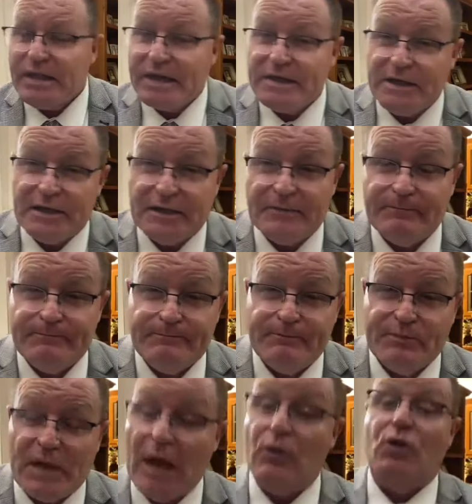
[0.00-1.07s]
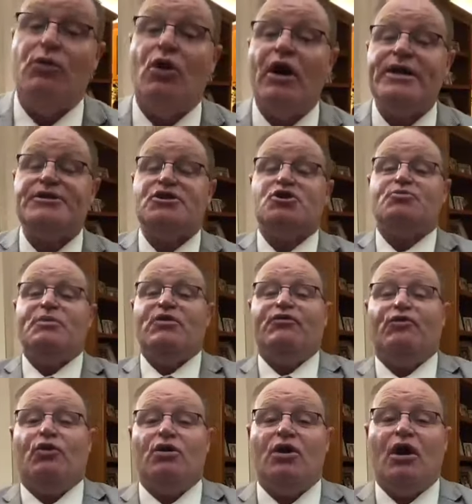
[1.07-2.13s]
But they didn't. They were righteous
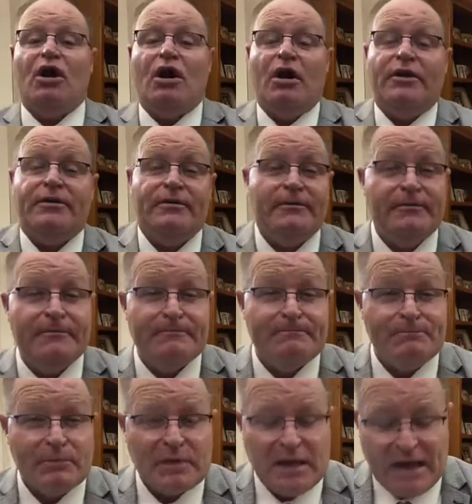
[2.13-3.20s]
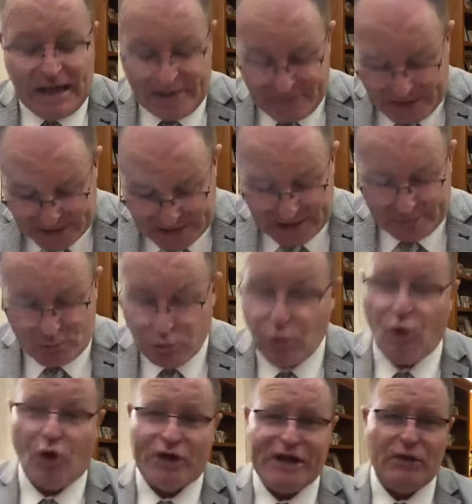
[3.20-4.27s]
before God and they kept
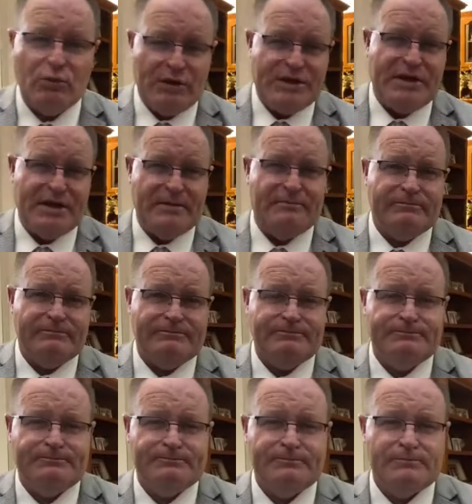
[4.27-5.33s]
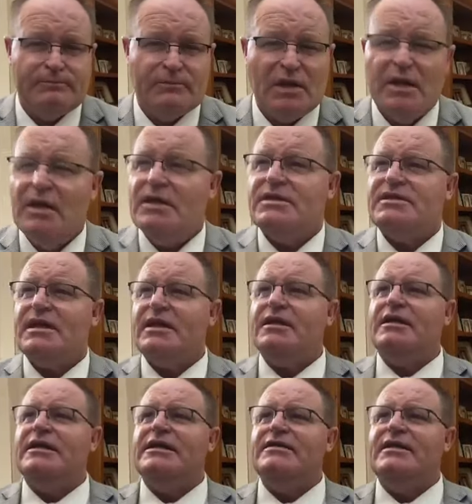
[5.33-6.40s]
walking with Him.
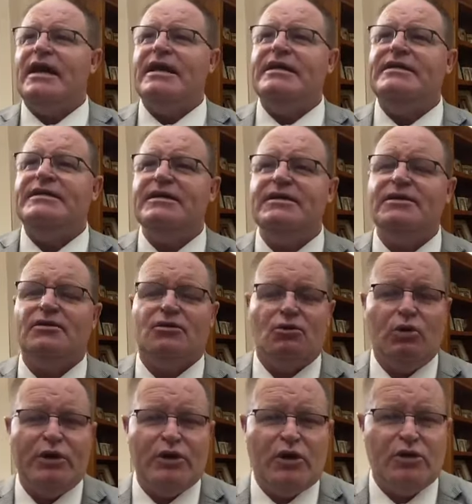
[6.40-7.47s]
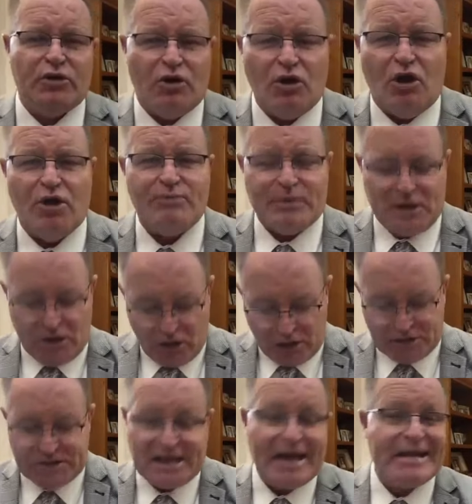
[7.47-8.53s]
Secondly, they didn't quit on God
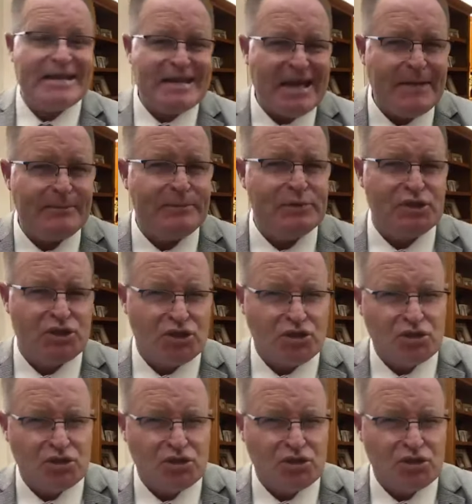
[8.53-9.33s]
because they kept